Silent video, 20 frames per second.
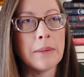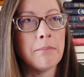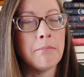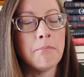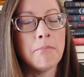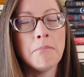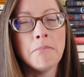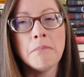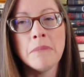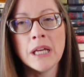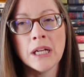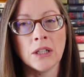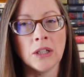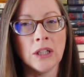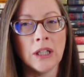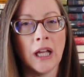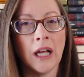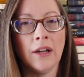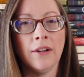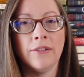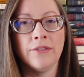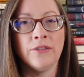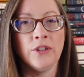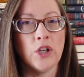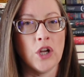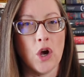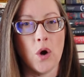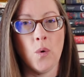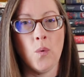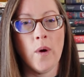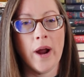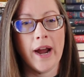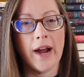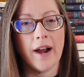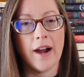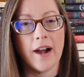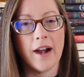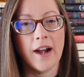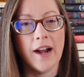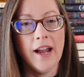in the middle of
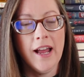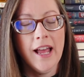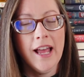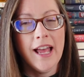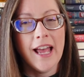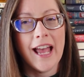nowhere